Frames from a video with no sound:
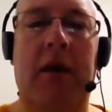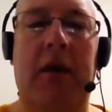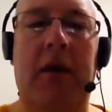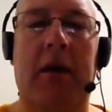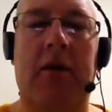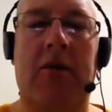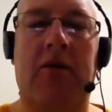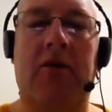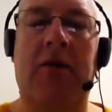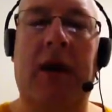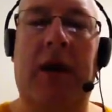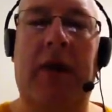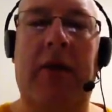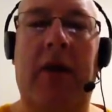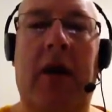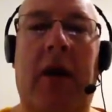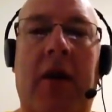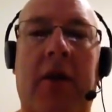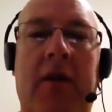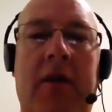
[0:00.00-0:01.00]
should have an
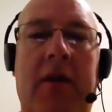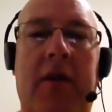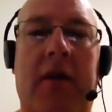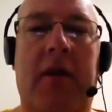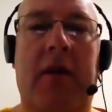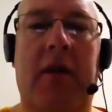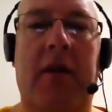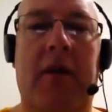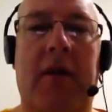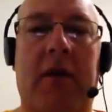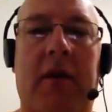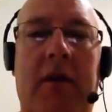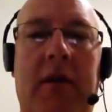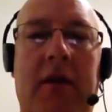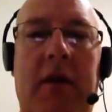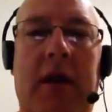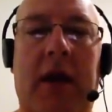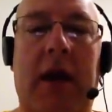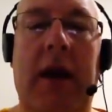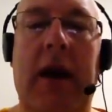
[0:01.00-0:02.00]
article.
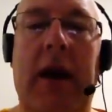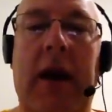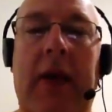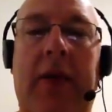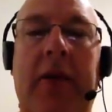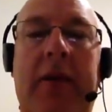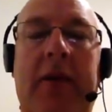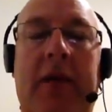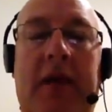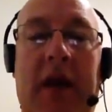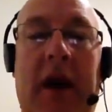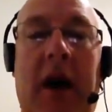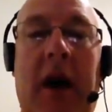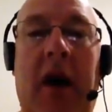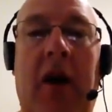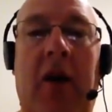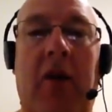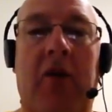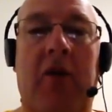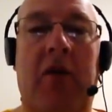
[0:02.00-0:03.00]
If it's a
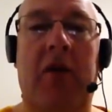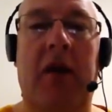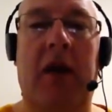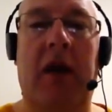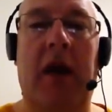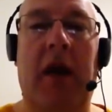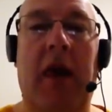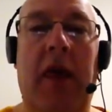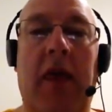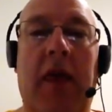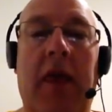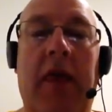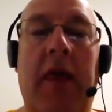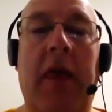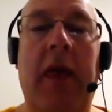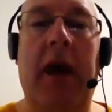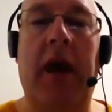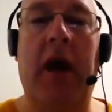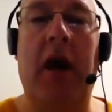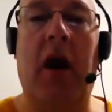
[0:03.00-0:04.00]
noun, the
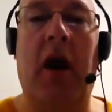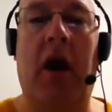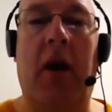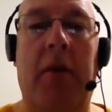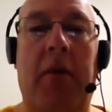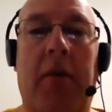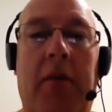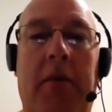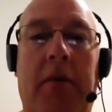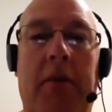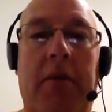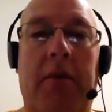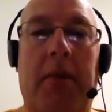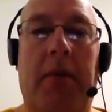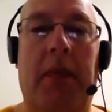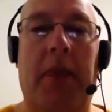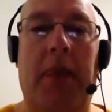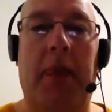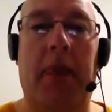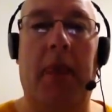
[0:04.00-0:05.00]
cup,
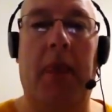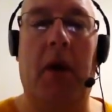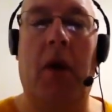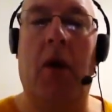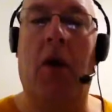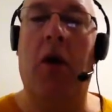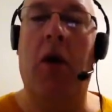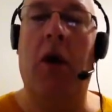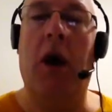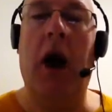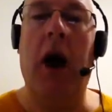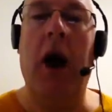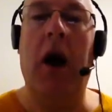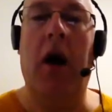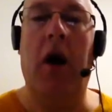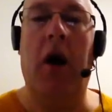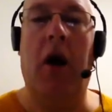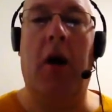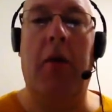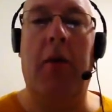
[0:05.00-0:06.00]
or a
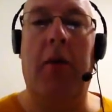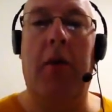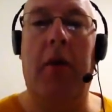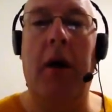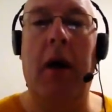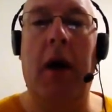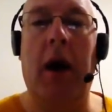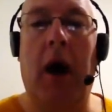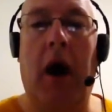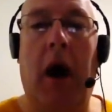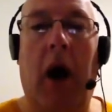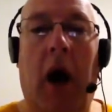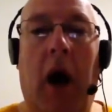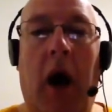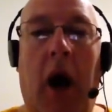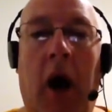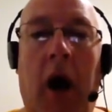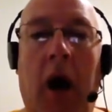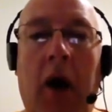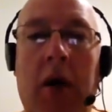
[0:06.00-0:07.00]
cup.
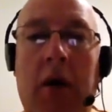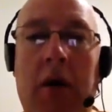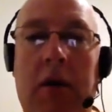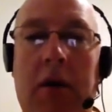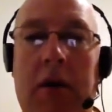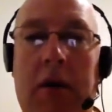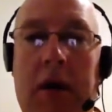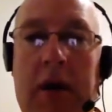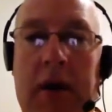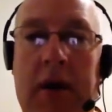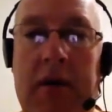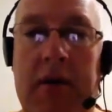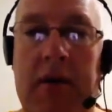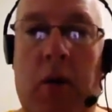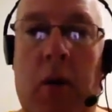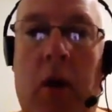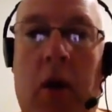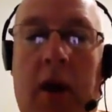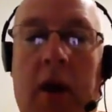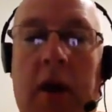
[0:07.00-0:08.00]
A is
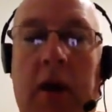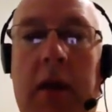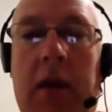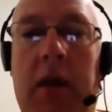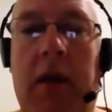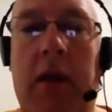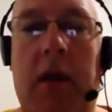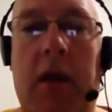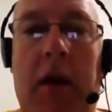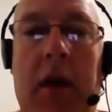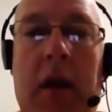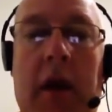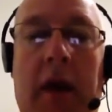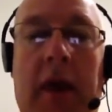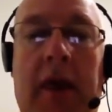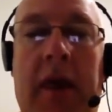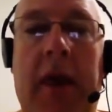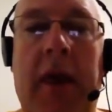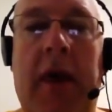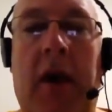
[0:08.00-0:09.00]
one,
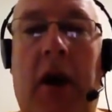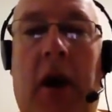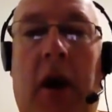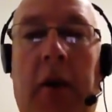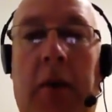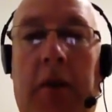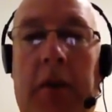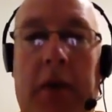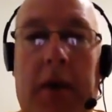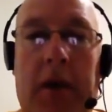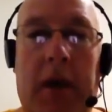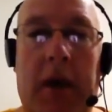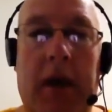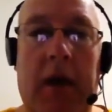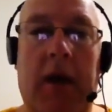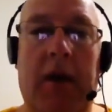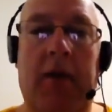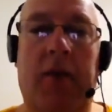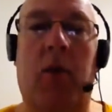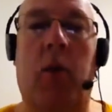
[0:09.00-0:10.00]
the cup
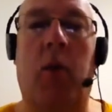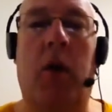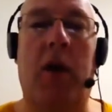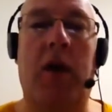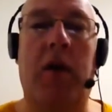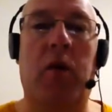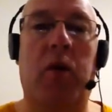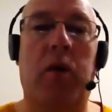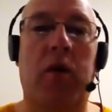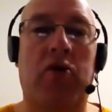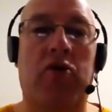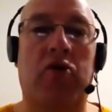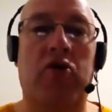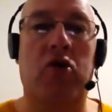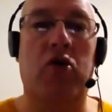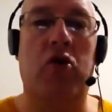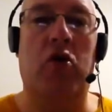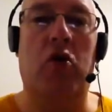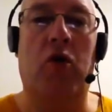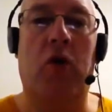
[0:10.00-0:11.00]
is one which you
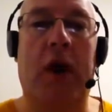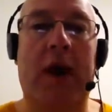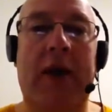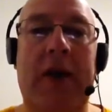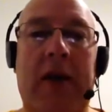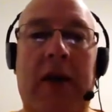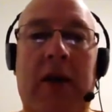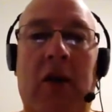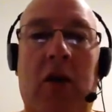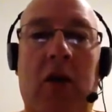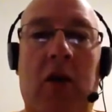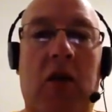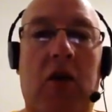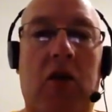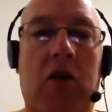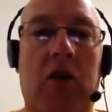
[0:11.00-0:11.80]
already know,